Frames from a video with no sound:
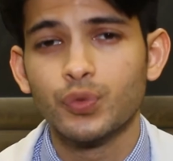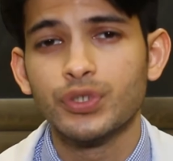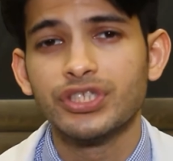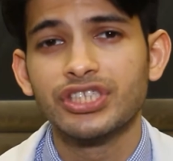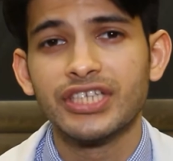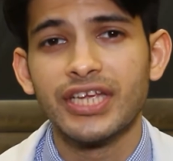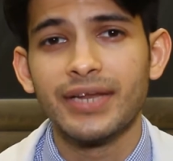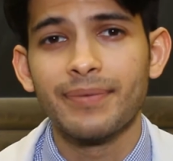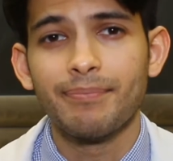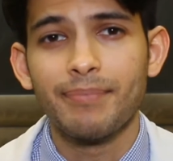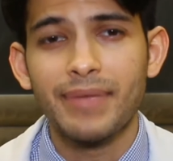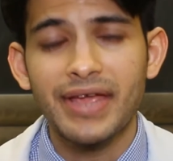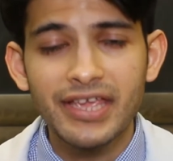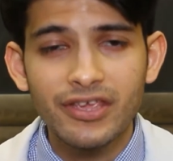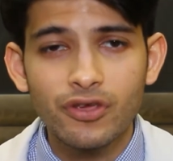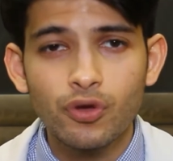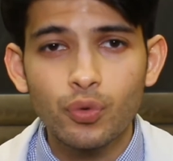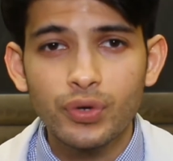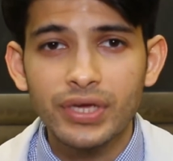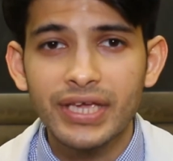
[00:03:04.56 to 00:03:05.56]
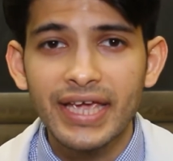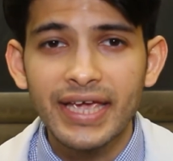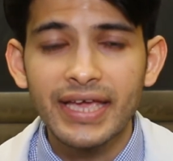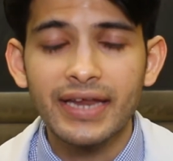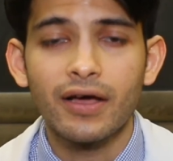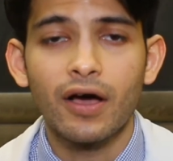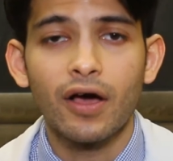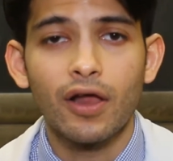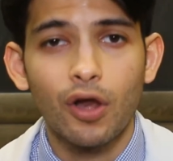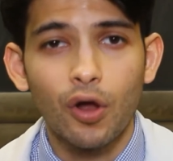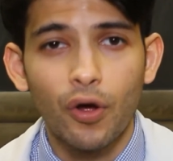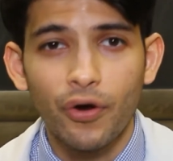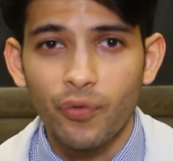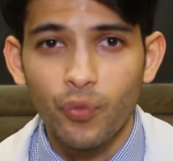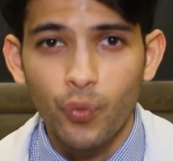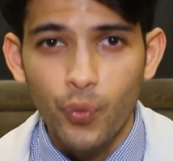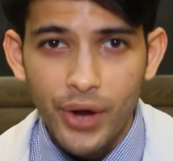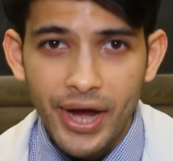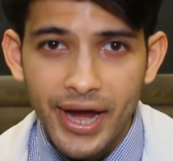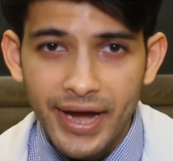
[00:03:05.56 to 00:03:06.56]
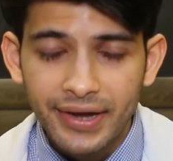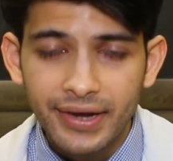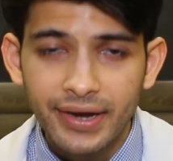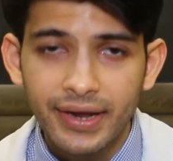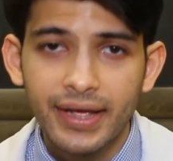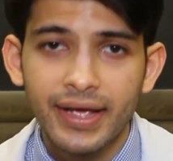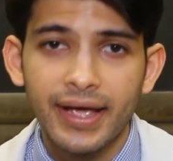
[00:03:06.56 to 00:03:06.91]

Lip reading: which can make you gain a lot of weight,